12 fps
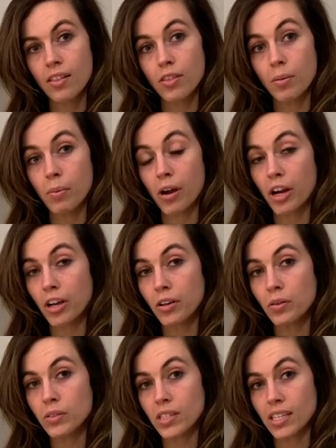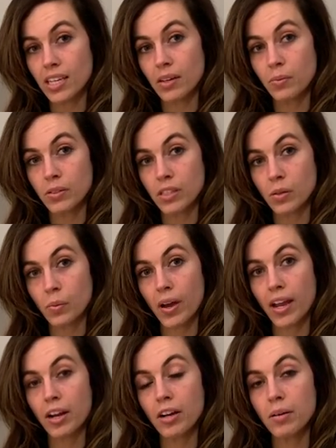The park, whose land was
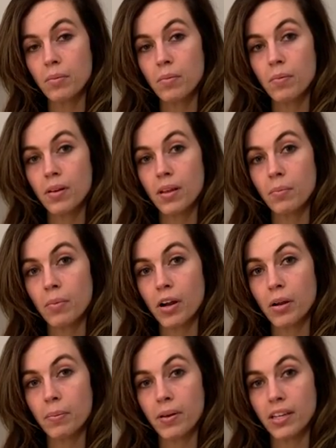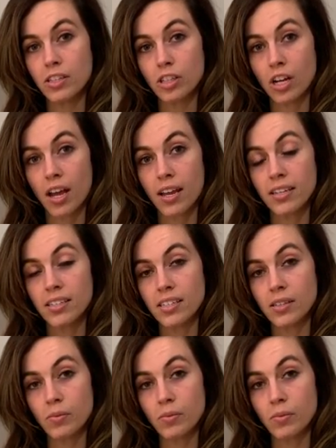acquired in part by John D.